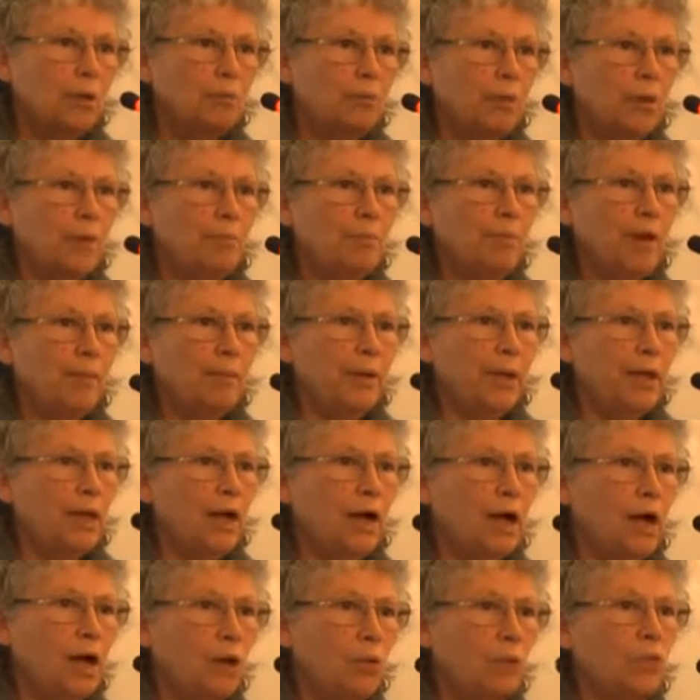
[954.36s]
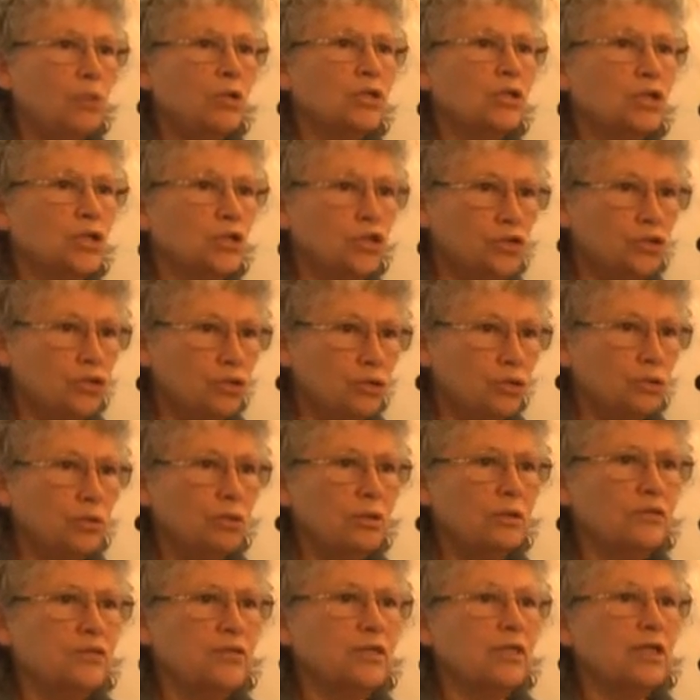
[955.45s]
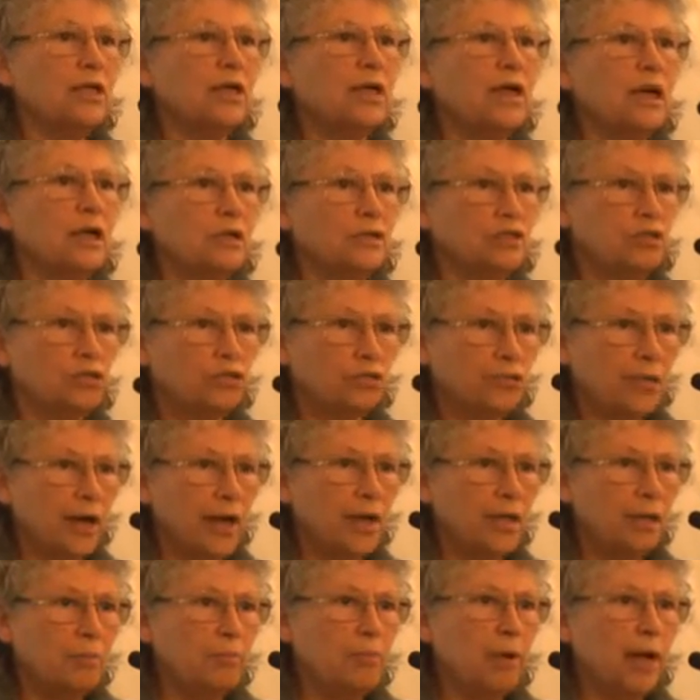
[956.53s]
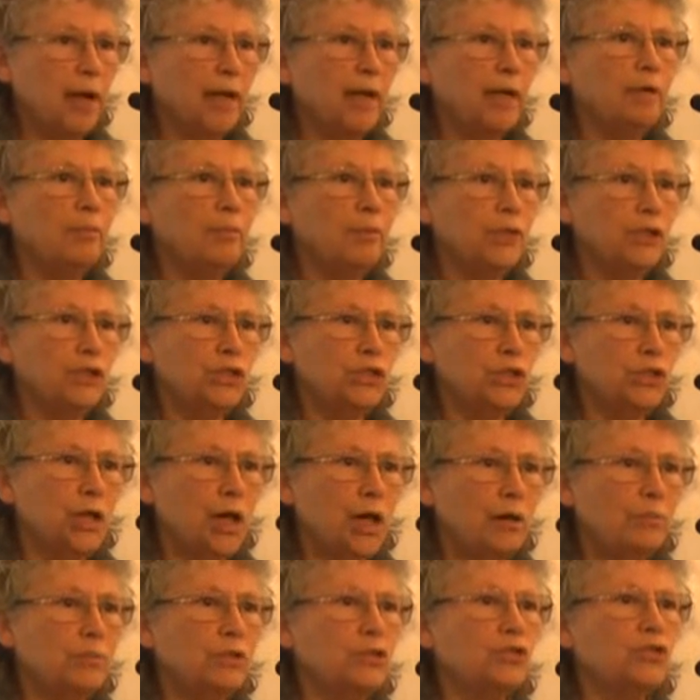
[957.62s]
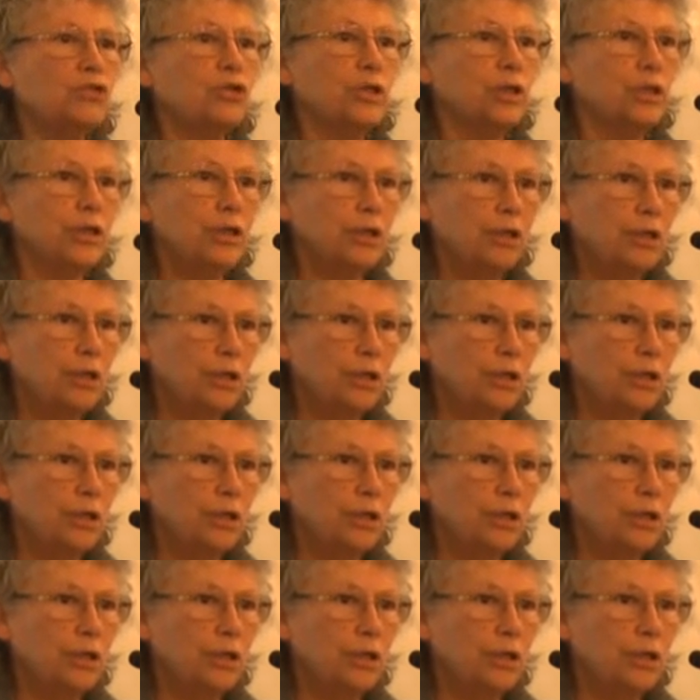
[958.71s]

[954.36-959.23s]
But Mehmet Ağa was a student of Sinan, trained by him in geometry,